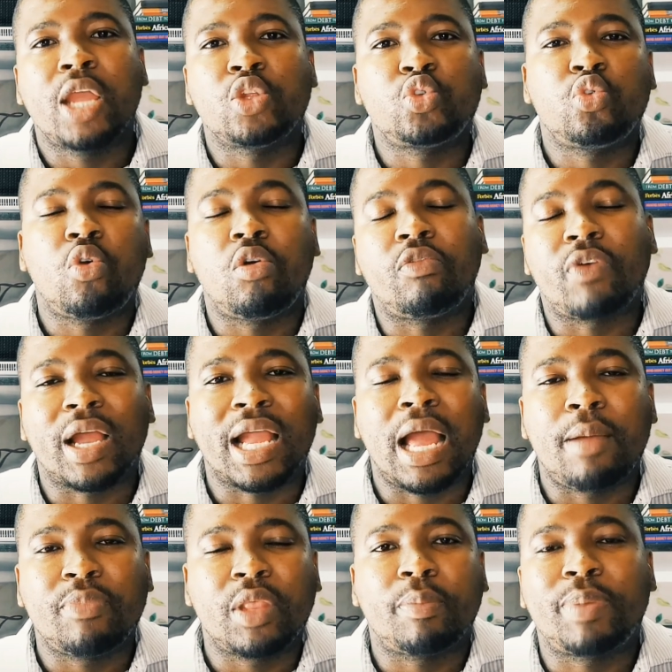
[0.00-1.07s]
and to
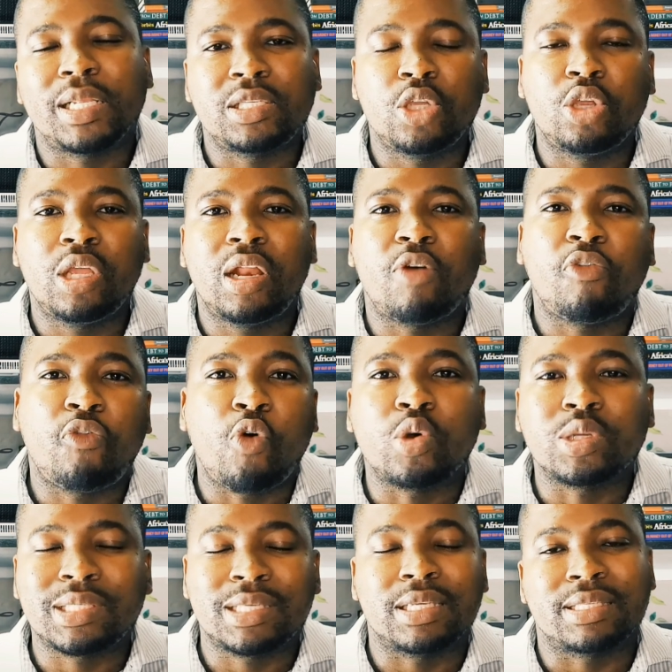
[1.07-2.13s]
overcome the particular
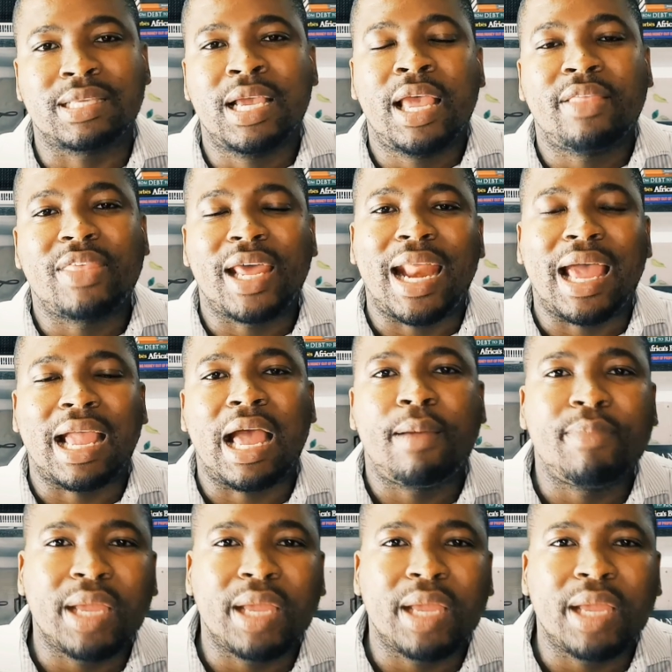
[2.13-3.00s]
forces that are